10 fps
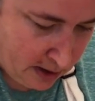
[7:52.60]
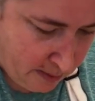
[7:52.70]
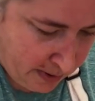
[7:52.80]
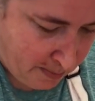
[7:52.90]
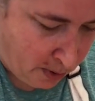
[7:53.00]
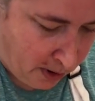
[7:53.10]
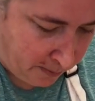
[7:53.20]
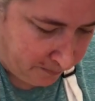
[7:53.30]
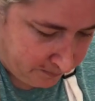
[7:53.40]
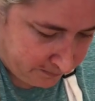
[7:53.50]
My bowl.
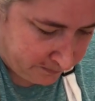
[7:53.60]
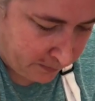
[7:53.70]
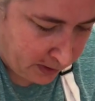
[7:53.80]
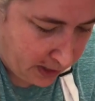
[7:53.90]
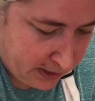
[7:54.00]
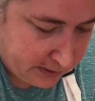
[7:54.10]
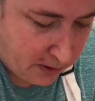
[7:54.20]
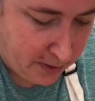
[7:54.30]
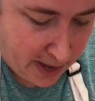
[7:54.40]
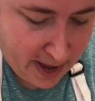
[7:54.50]
It's
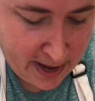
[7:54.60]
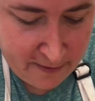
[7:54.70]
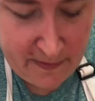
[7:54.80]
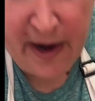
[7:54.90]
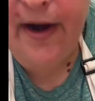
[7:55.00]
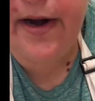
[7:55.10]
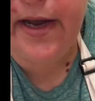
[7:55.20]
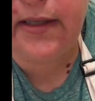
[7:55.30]
okay if areas